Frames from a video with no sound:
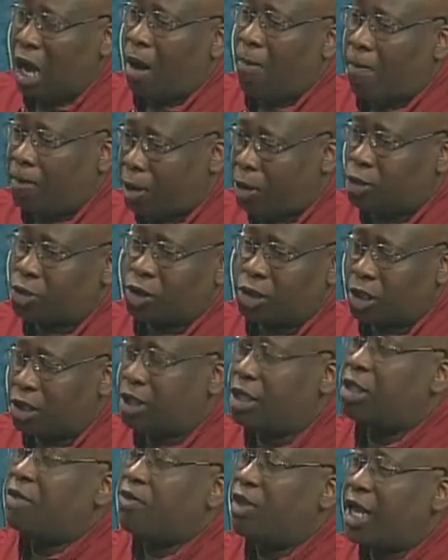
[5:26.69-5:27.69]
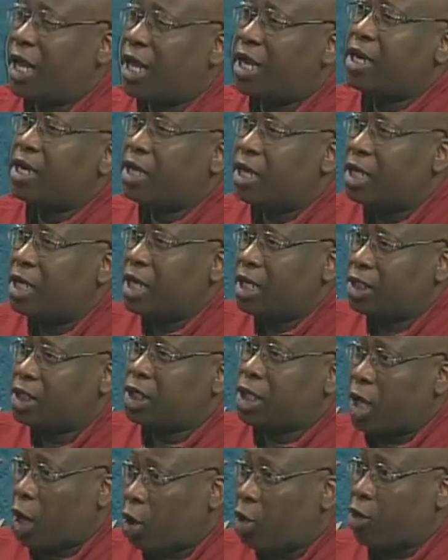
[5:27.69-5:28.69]
person that is
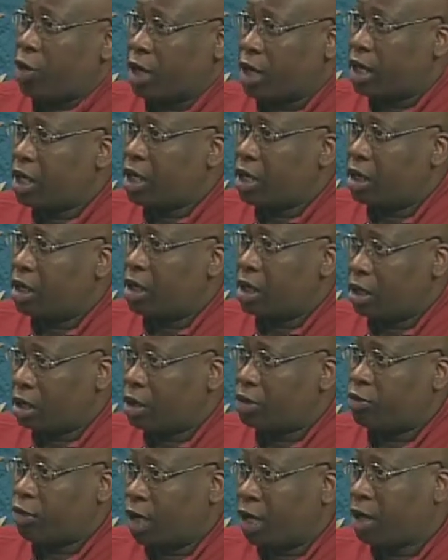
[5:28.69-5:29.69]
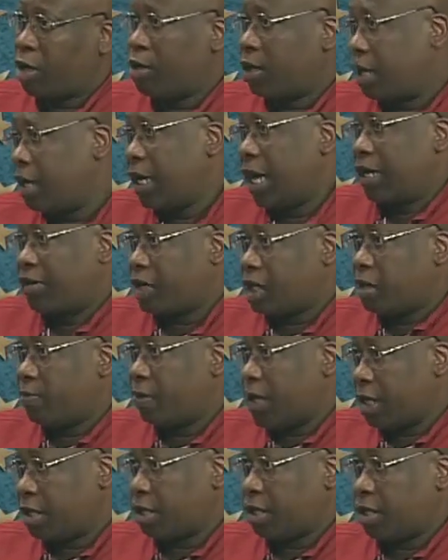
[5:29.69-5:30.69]
hurting. It's really, and not that the
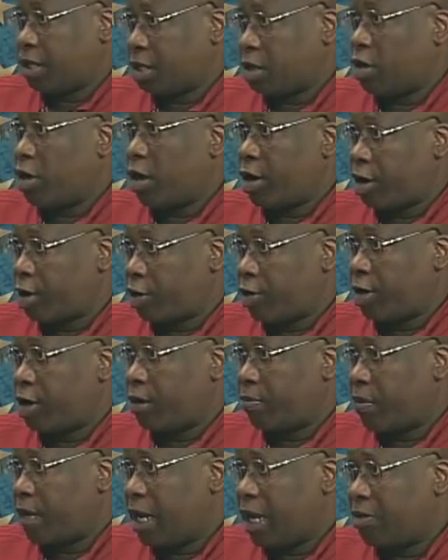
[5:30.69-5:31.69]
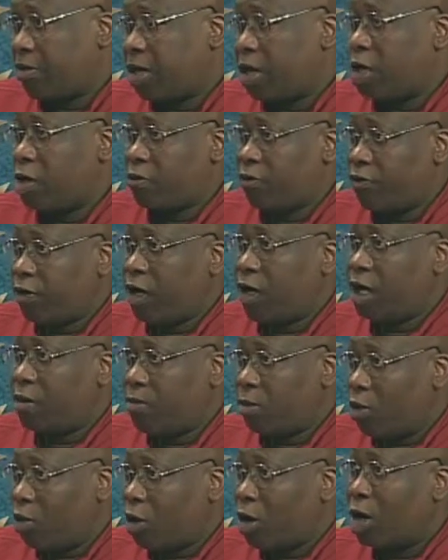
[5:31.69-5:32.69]
businesses aren't hurting, but I think you feel it
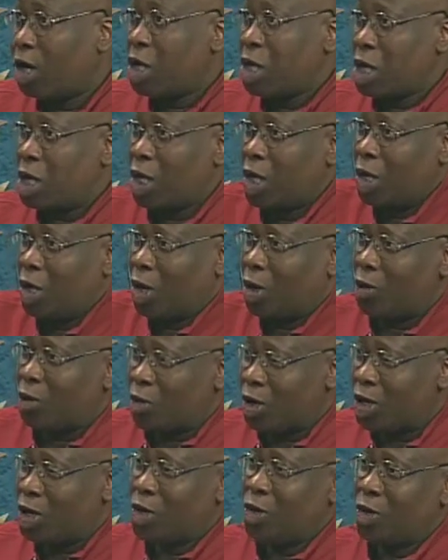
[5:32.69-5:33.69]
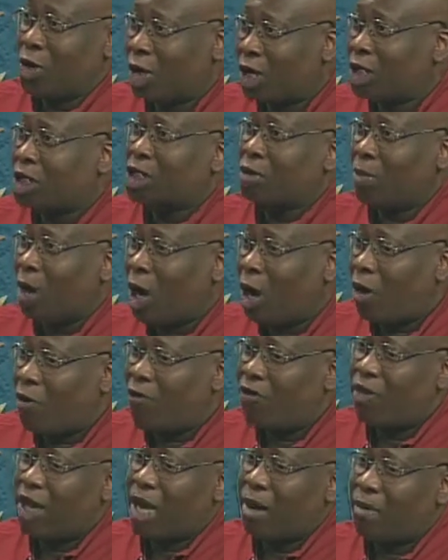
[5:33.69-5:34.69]
more, when you're a small
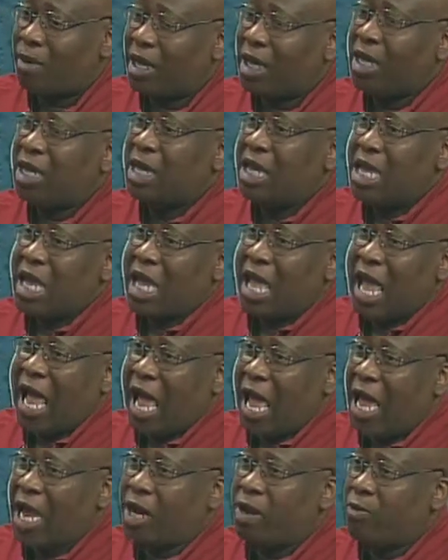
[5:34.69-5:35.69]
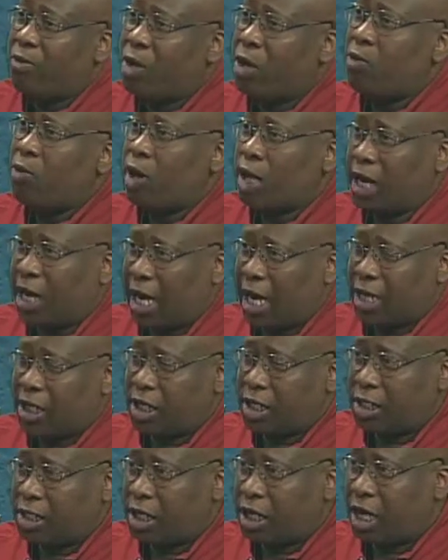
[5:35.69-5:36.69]
family. And we would like to
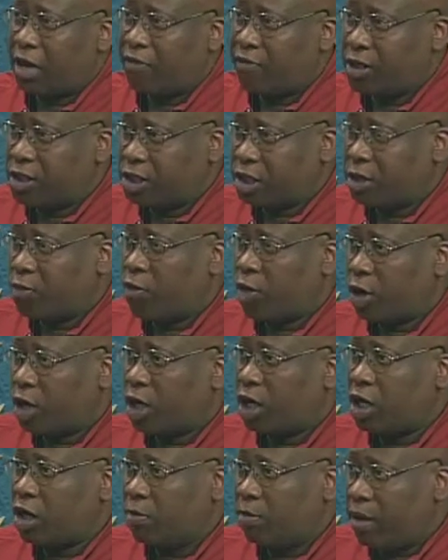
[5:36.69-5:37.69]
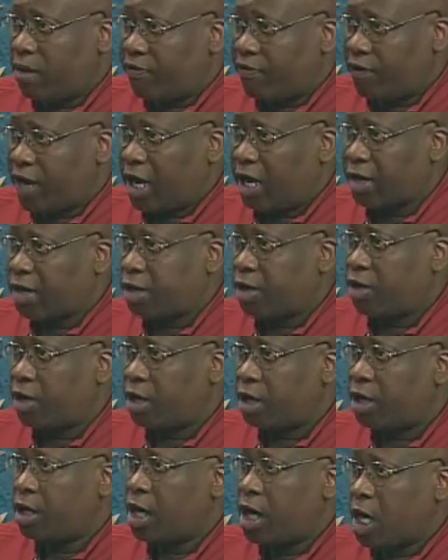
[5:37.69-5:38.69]
see F&G work a little bit faster
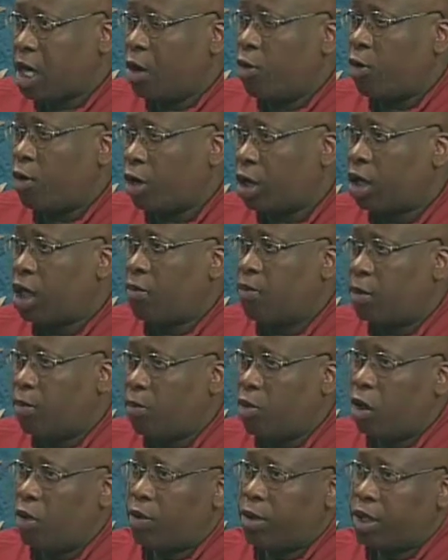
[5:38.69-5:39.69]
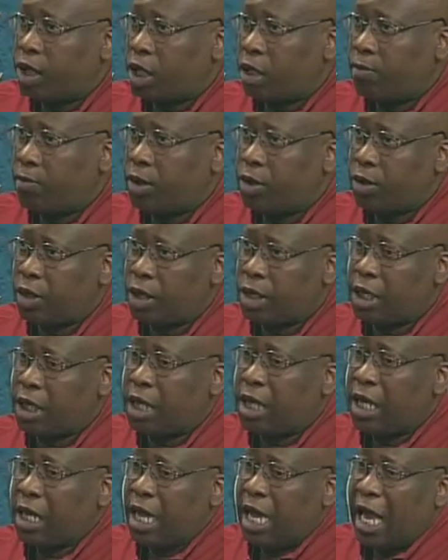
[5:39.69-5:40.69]
and work a little bit more with the community.
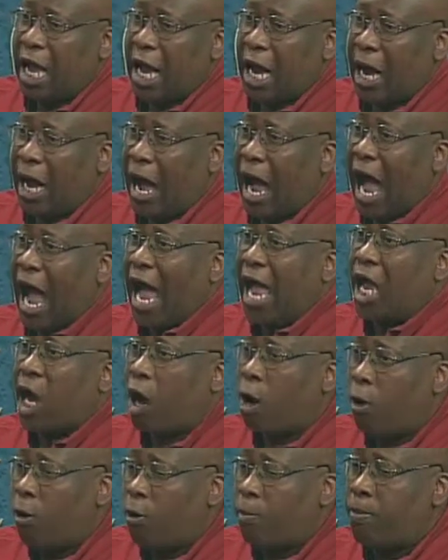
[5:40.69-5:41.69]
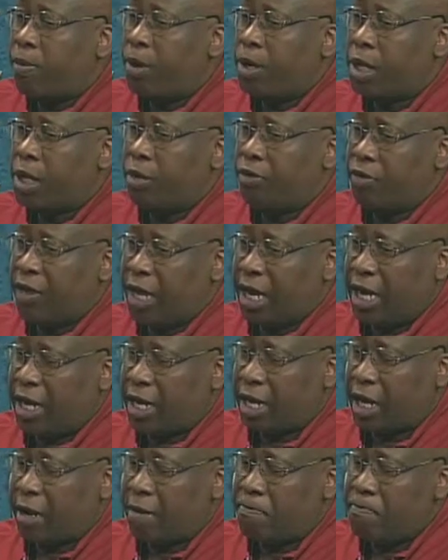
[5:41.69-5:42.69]
I hope that
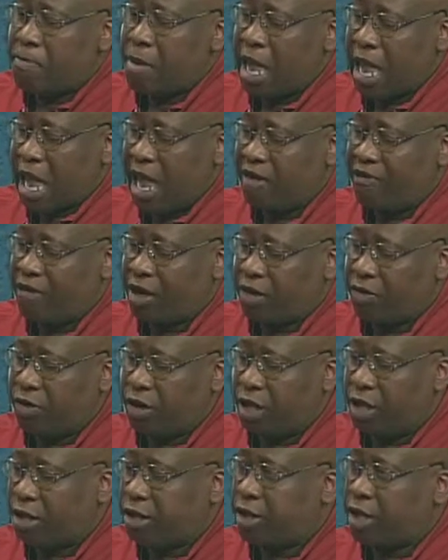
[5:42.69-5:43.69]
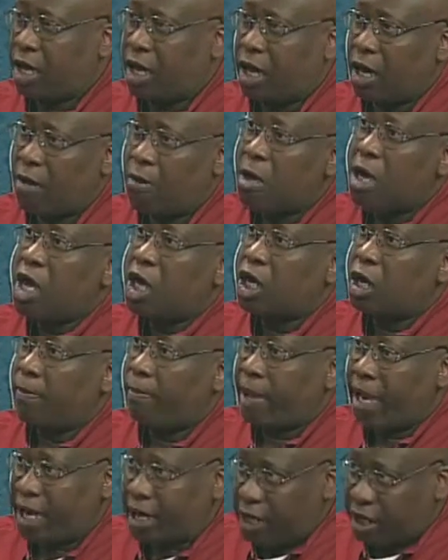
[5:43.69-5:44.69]
having this
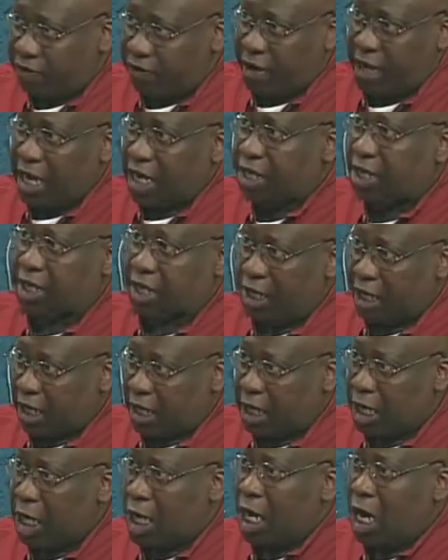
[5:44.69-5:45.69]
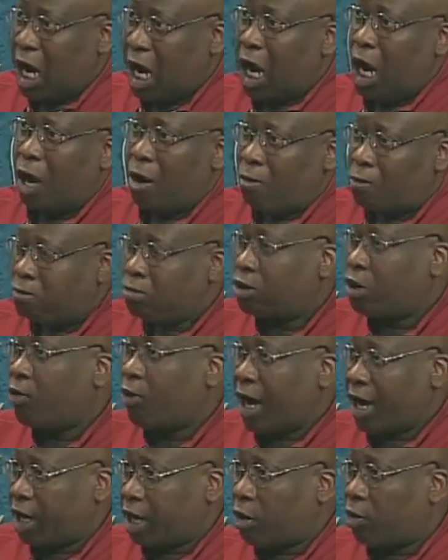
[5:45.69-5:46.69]
competitive entity
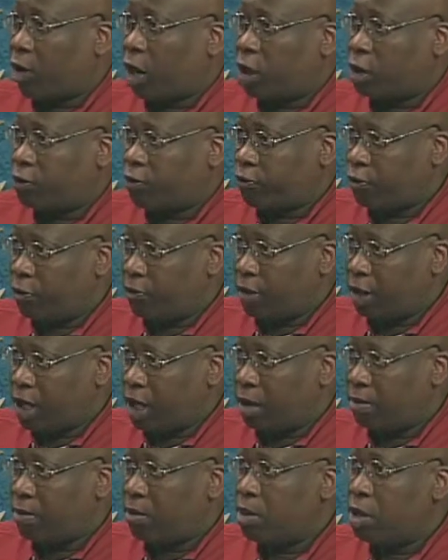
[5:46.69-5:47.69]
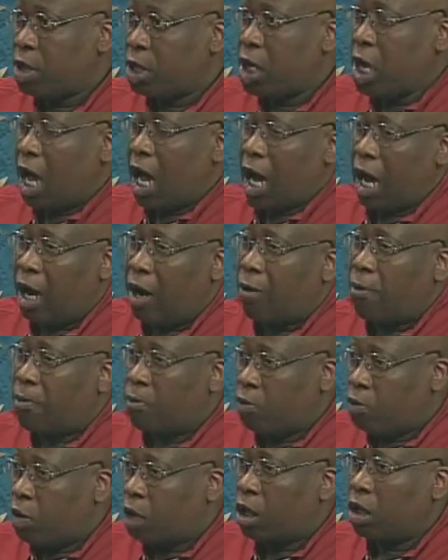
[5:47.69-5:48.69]
right across from them
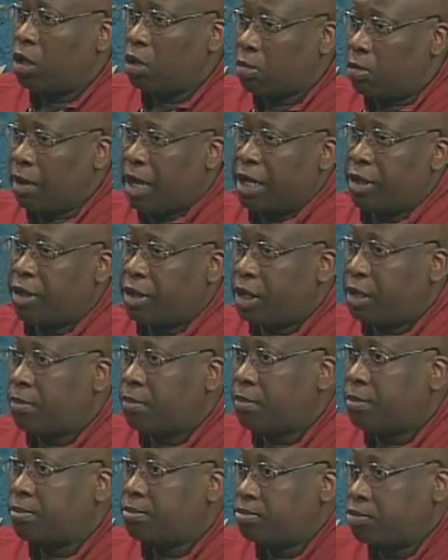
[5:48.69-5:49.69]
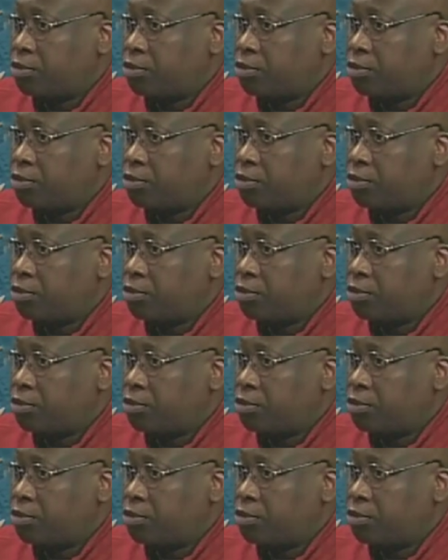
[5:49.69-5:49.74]
will make them